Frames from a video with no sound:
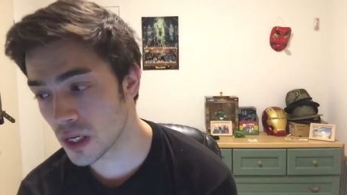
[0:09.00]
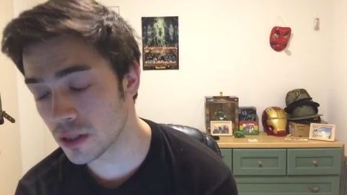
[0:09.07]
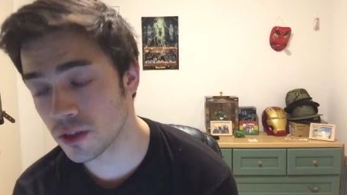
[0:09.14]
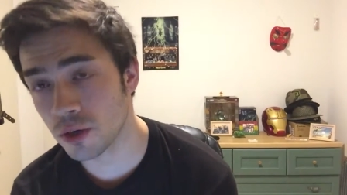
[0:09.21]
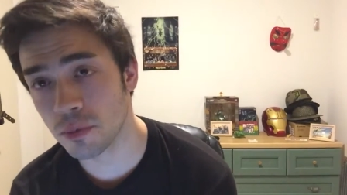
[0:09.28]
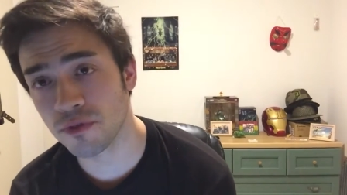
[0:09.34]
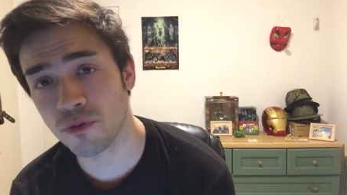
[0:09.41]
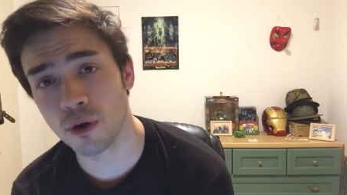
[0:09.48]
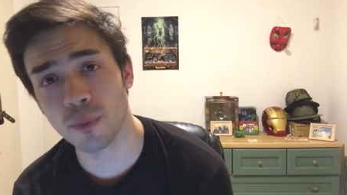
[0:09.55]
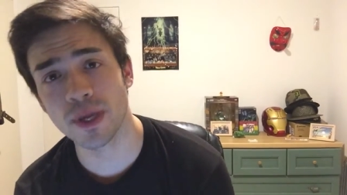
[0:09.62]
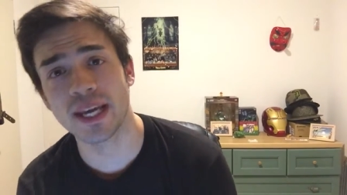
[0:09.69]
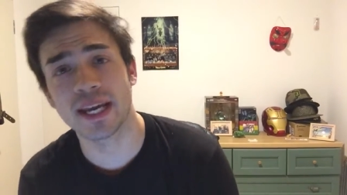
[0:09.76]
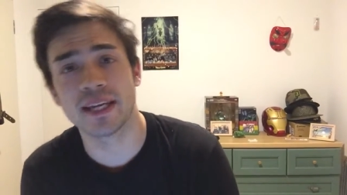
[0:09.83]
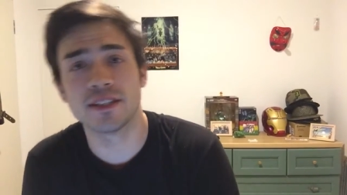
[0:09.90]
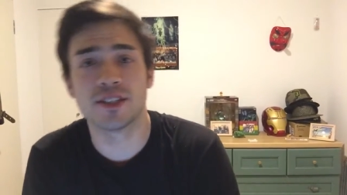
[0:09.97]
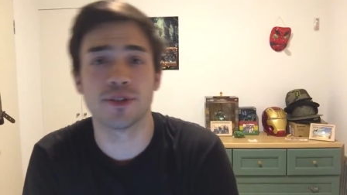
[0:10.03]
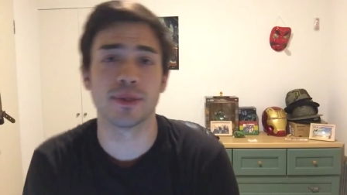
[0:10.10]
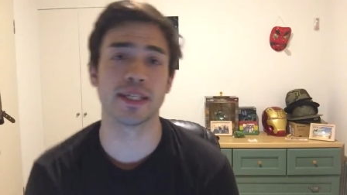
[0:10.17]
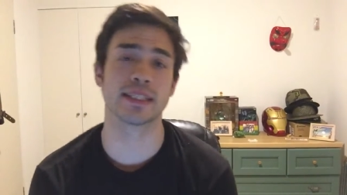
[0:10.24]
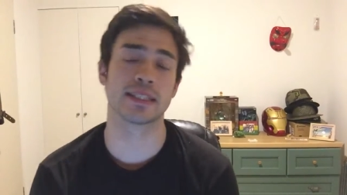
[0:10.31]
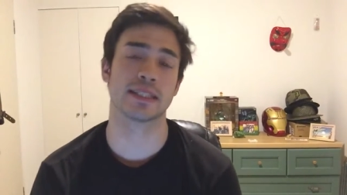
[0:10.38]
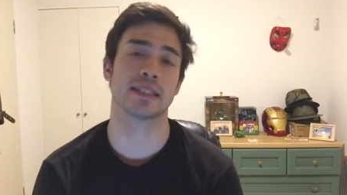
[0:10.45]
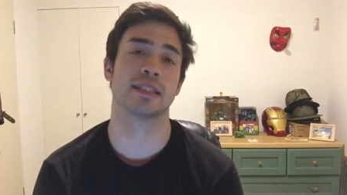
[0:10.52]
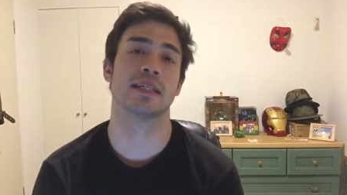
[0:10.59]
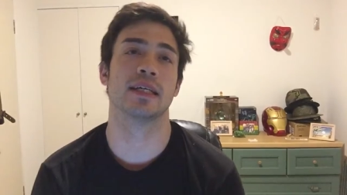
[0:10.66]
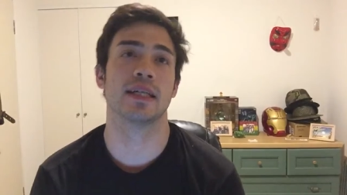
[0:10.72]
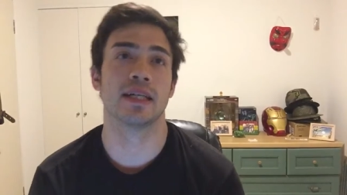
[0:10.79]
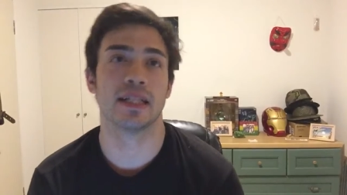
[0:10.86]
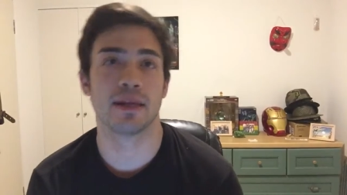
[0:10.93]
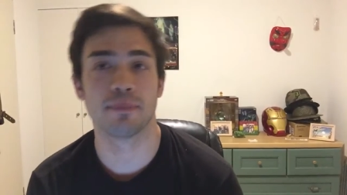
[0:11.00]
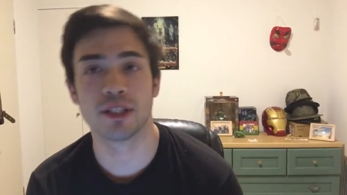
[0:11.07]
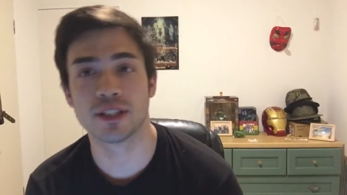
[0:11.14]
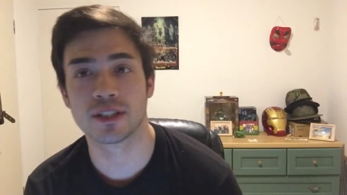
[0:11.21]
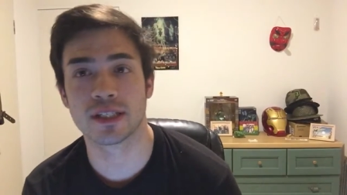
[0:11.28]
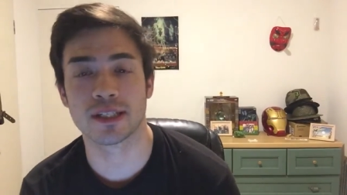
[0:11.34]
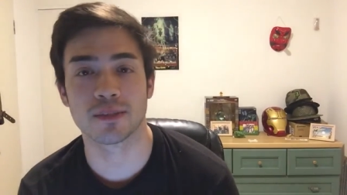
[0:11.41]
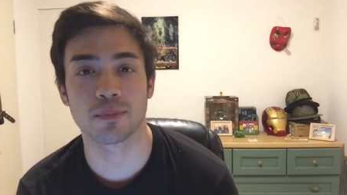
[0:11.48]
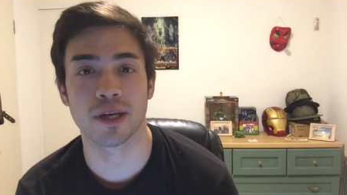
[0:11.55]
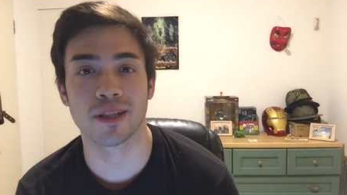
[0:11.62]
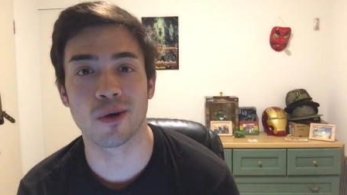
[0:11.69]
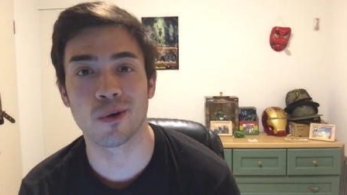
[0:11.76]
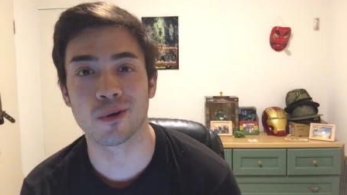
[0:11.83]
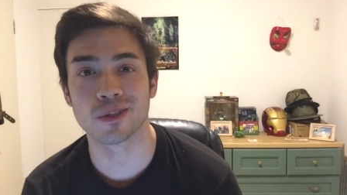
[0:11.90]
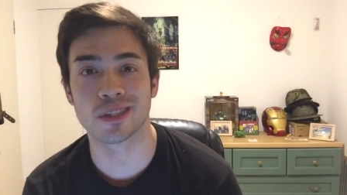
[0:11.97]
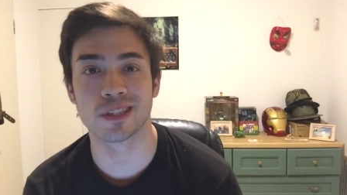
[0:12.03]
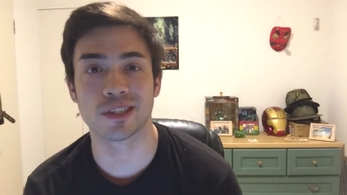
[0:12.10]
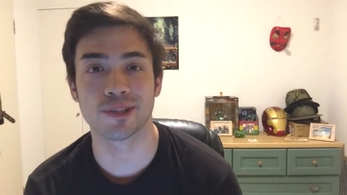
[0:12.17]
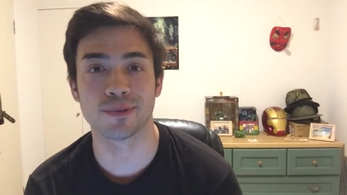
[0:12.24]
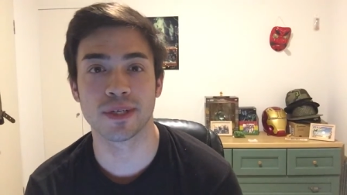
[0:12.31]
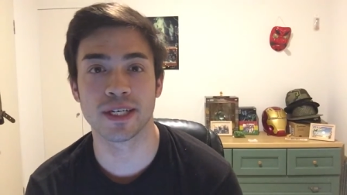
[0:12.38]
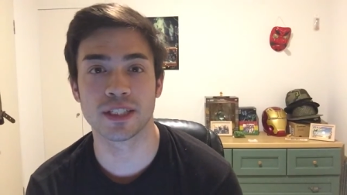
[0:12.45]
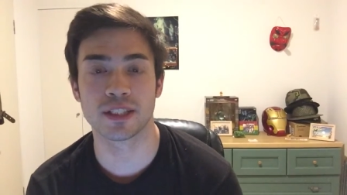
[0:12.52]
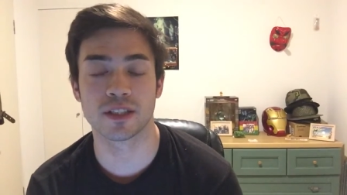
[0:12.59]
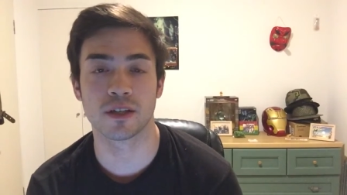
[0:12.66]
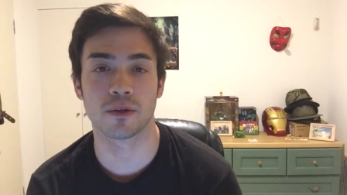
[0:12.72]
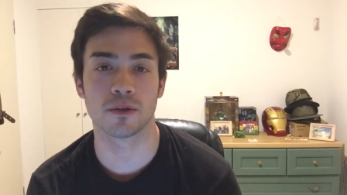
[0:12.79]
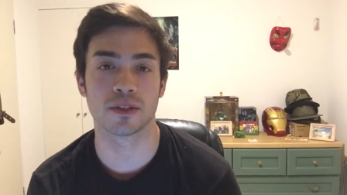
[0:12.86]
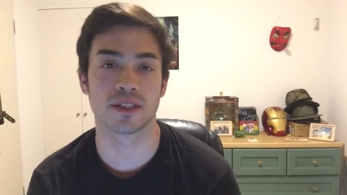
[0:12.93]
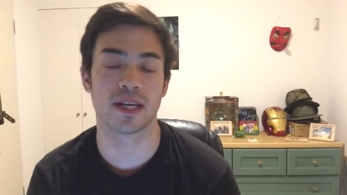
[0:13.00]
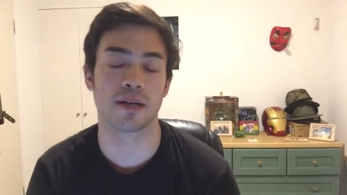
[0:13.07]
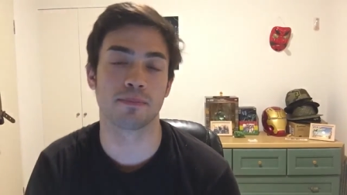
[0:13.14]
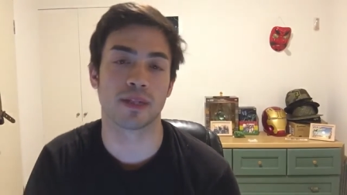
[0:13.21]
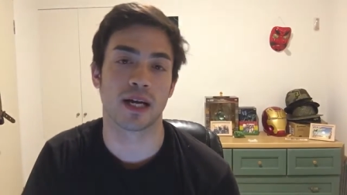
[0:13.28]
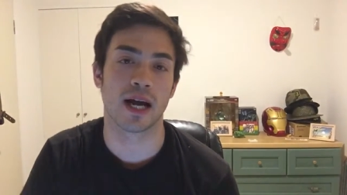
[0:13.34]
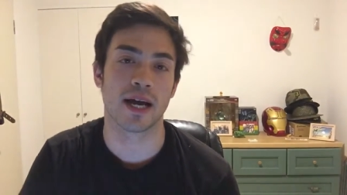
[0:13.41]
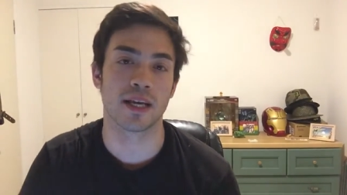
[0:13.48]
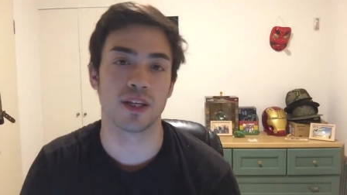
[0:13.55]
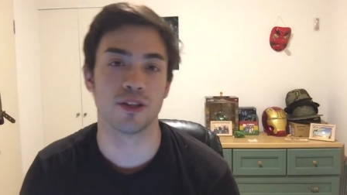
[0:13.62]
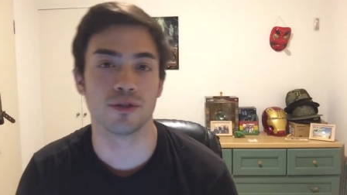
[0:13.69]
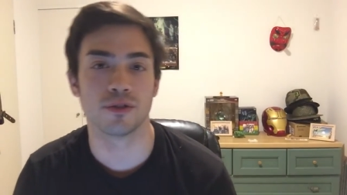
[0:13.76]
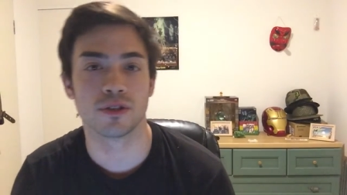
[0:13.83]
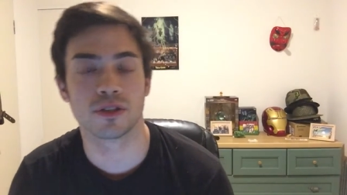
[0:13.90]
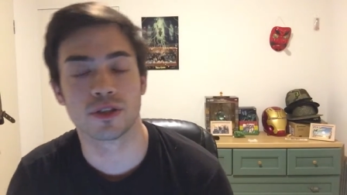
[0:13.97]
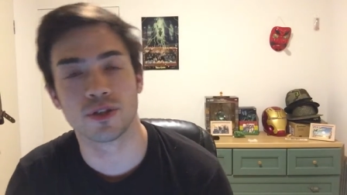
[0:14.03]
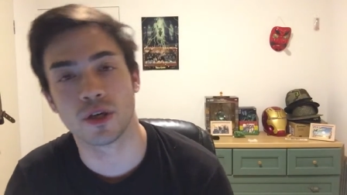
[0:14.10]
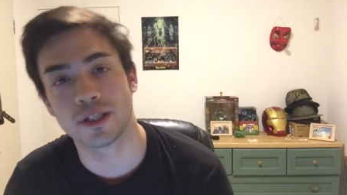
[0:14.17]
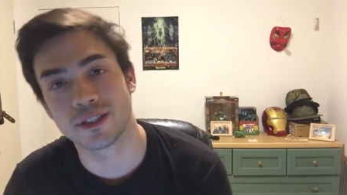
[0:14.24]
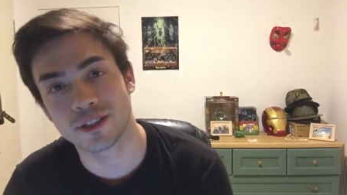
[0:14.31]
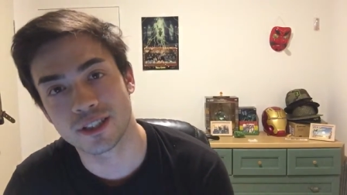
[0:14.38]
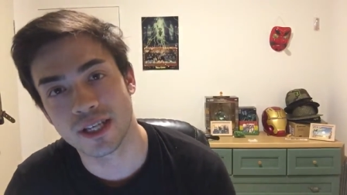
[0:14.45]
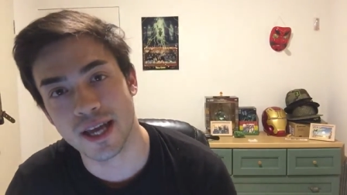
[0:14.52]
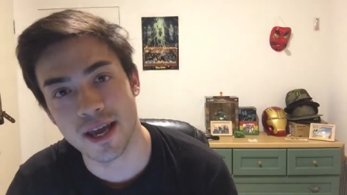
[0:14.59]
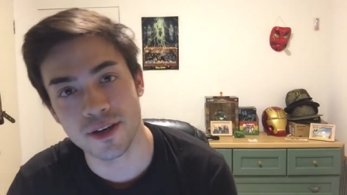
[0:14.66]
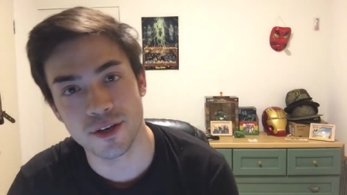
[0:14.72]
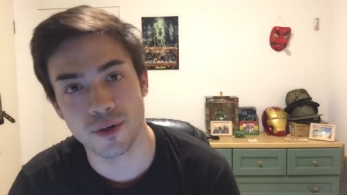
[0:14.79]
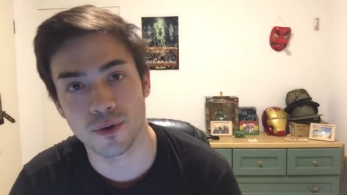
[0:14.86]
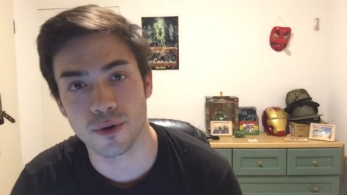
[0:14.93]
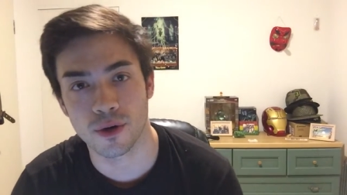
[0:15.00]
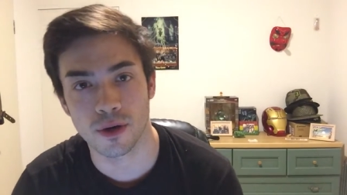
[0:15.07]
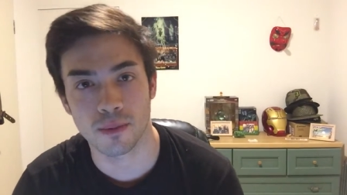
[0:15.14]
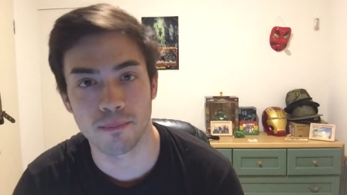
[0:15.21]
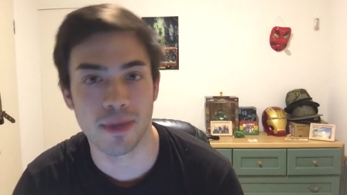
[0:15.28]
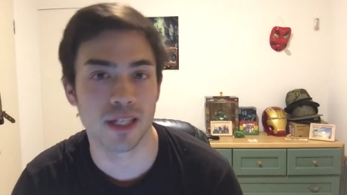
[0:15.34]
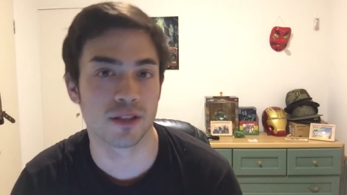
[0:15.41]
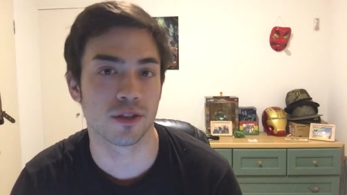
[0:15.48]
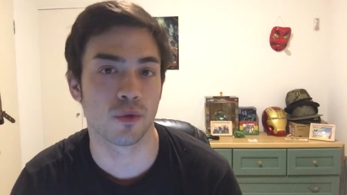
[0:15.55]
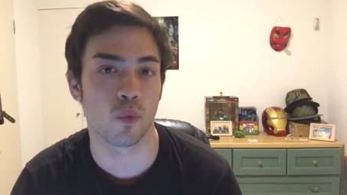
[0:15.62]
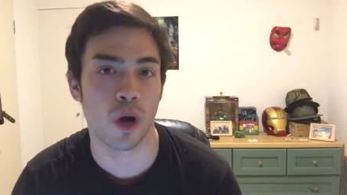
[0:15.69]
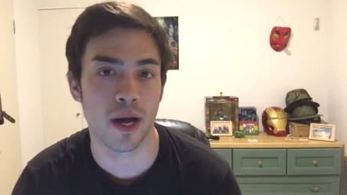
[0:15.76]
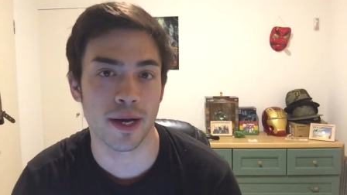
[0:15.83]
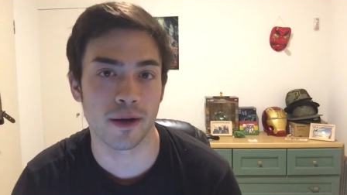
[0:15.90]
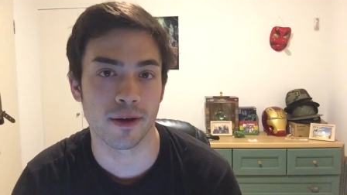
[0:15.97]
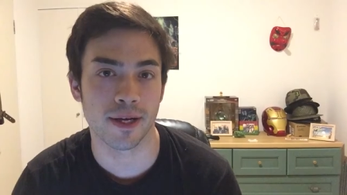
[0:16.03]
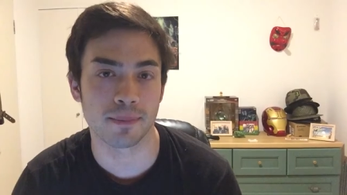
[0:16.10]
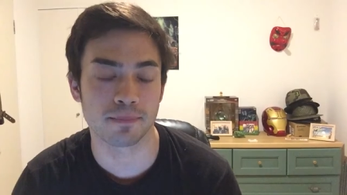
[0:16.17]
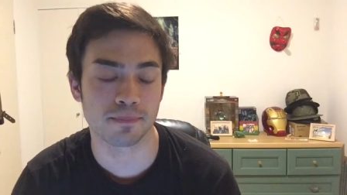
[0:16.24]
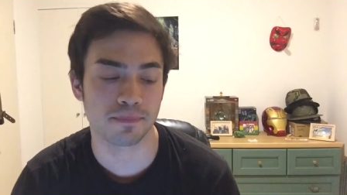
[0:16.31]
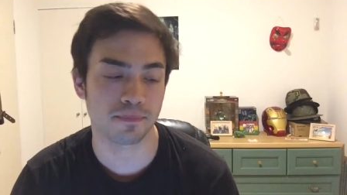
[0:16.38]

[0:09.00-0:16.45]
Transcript: so before we get into it, let me just explain the whole situation, the whole setup that I use to understand your mental wiring.